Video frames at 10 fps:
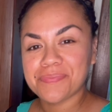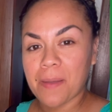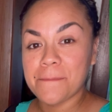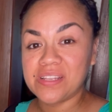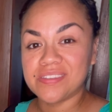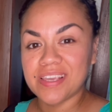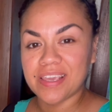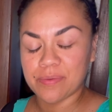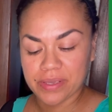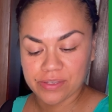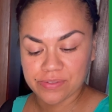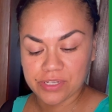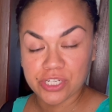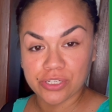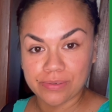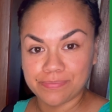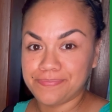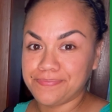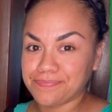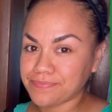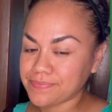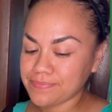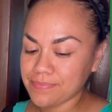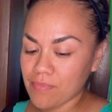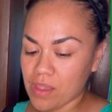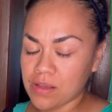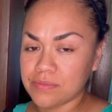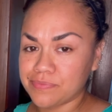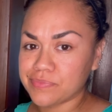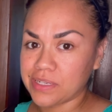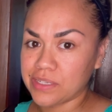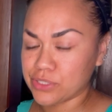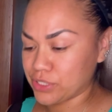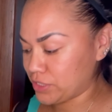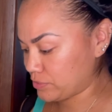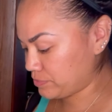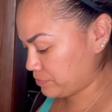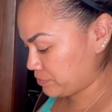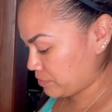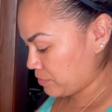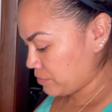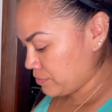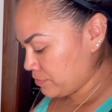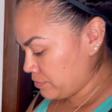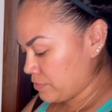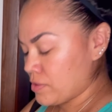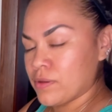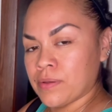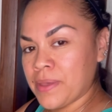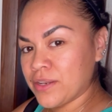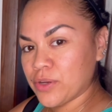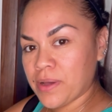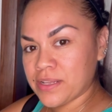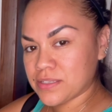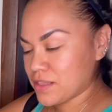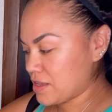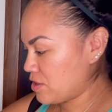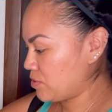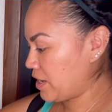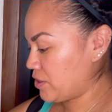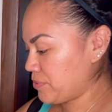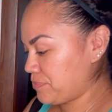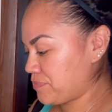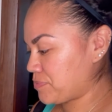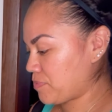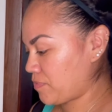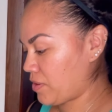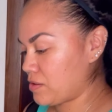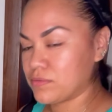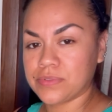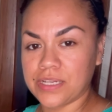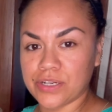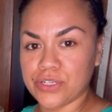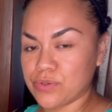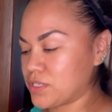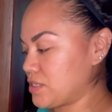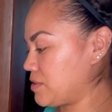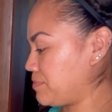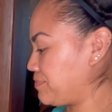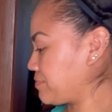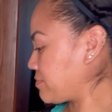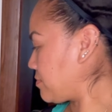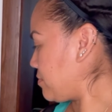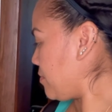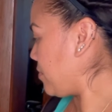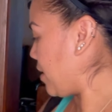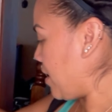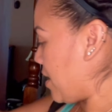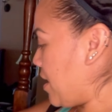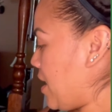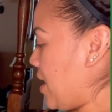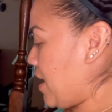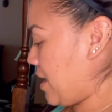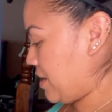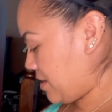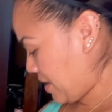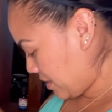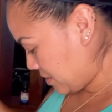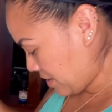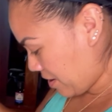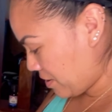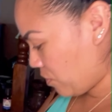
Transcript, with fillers: but zing because of the ginger. Mm. It's good though. Man, your body's gonna thank you later. That's our juices. And that's our